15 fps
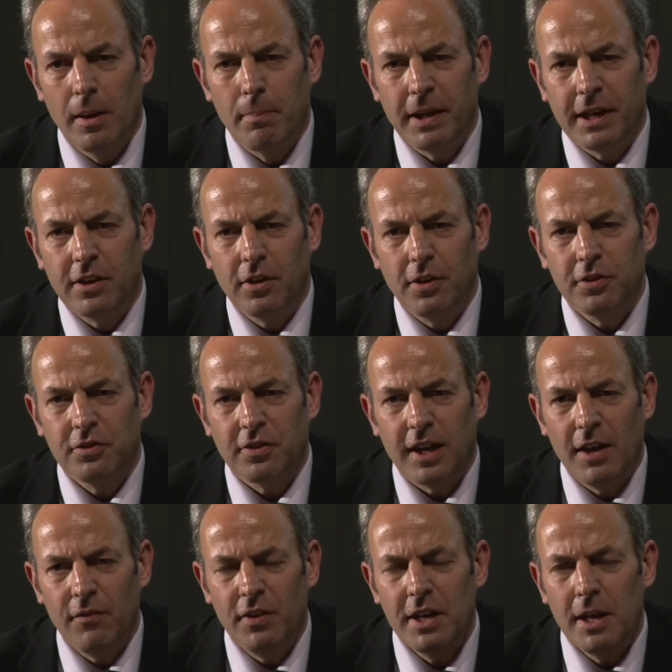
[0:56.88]
Because
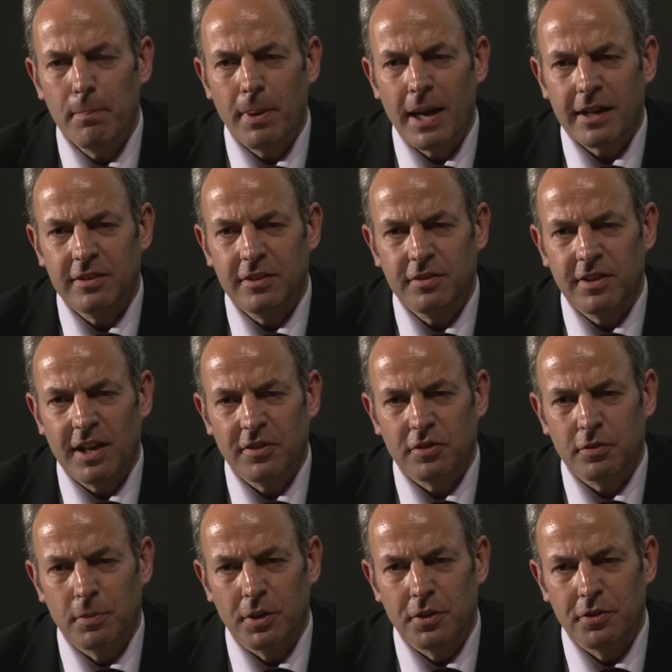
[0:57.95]
if an impact
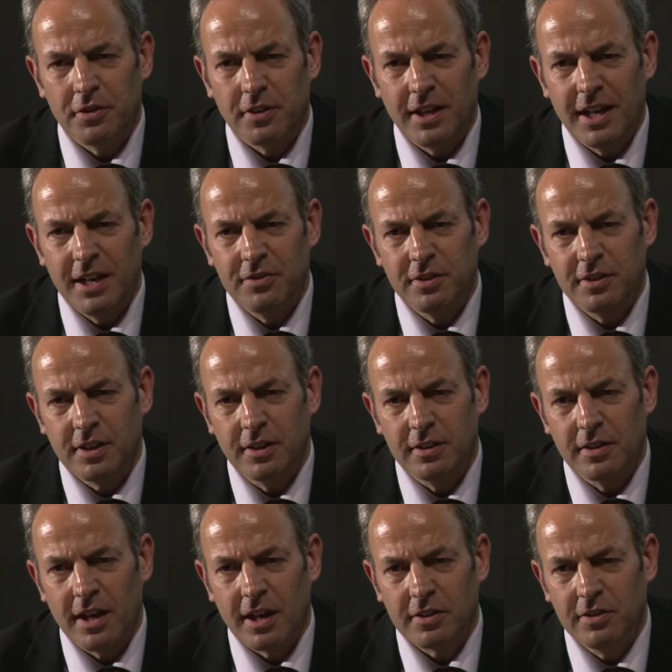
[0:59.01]
assessment isn't
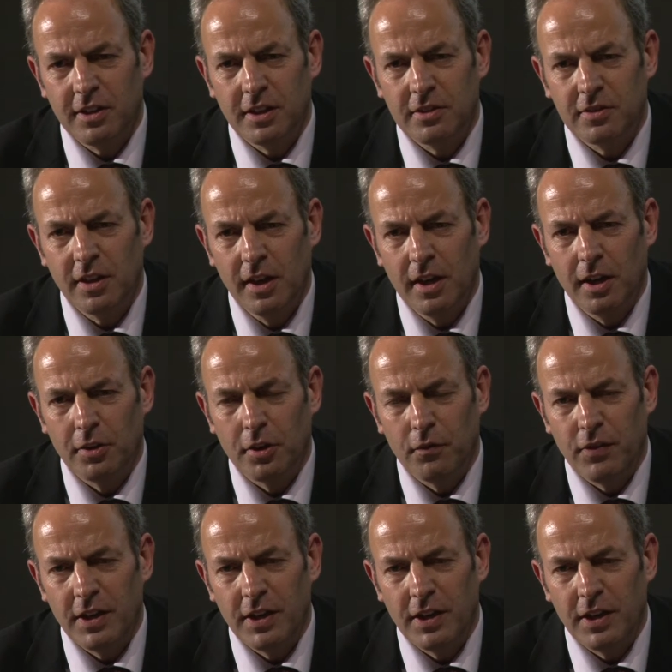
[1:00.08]
conducted at the